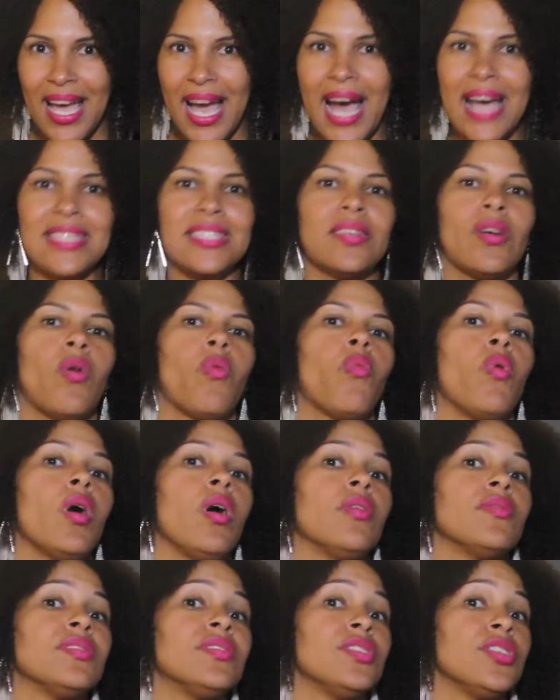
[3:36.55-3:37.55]
I said,
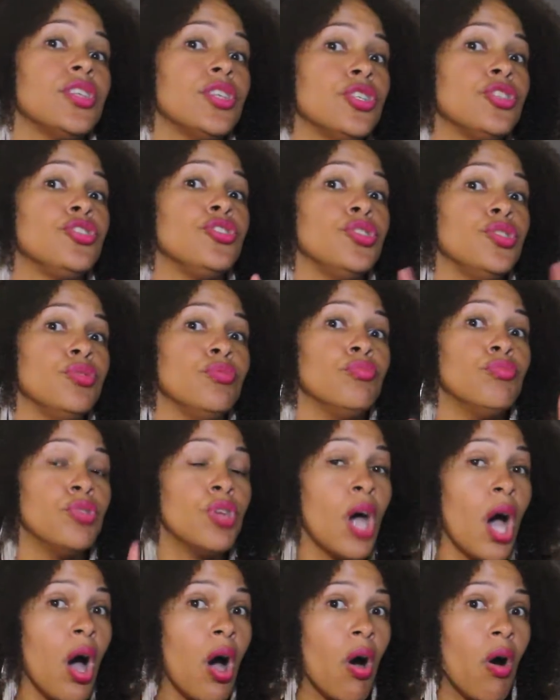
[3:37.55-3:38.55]
well, did you
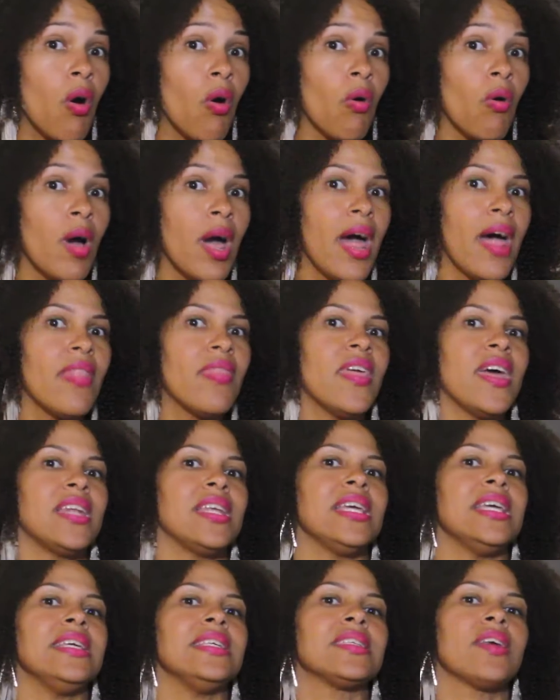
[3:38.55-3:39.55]
know that
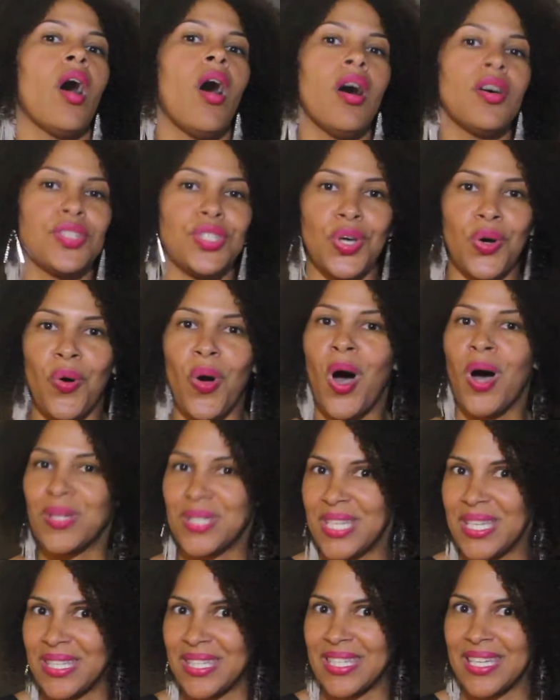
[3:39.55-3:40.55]
he's also
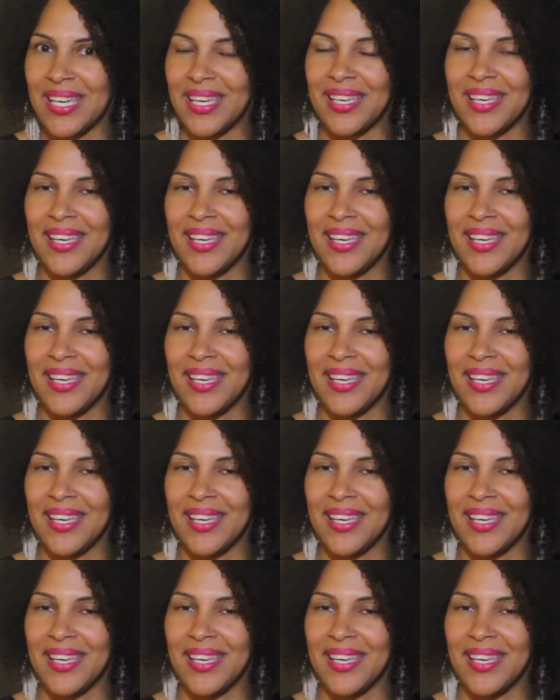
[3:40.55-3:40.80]
autistic?